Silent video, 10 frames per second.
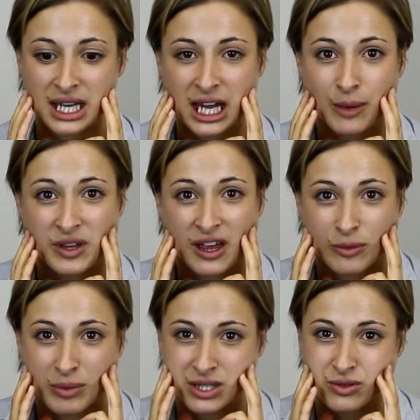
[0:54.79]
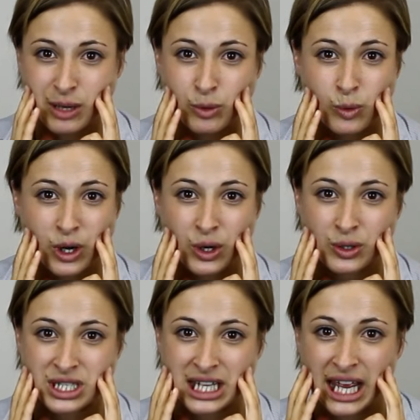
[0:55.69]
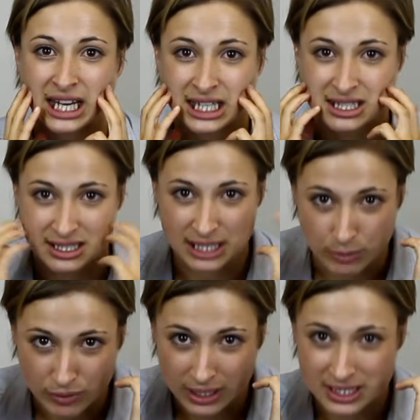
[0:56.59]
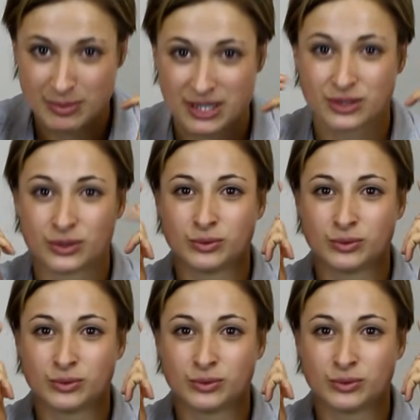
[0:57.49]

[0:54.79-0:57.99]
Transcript: The other muscle that we'll work on today is the temporalis muscle,